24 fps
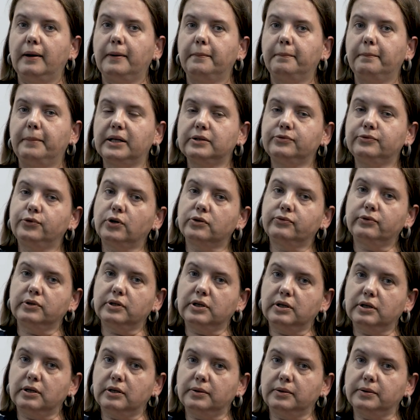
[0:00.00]
But for
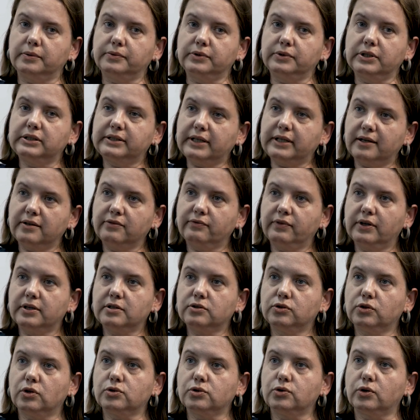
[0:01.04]
the retail
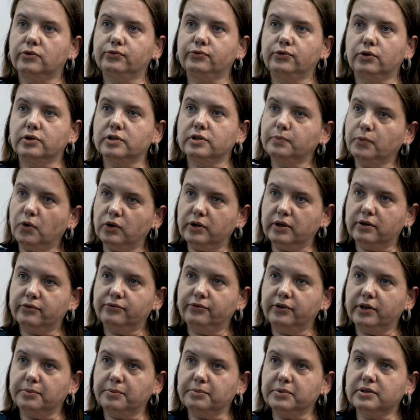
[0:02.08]
investors or for smaller
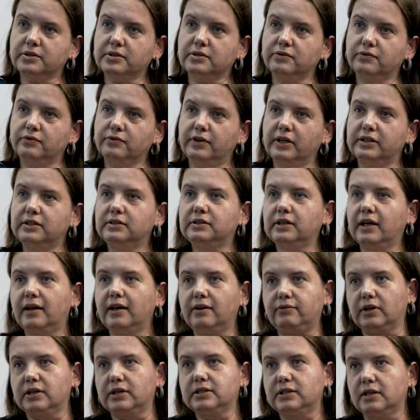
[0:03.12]
firms, they didn't
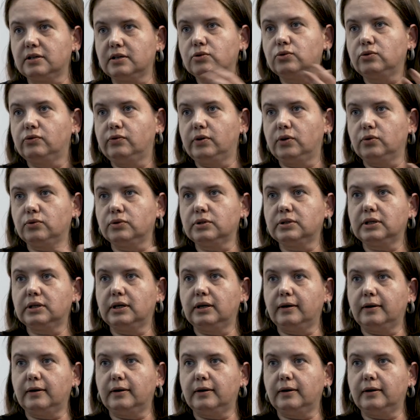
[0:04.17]
have access to those,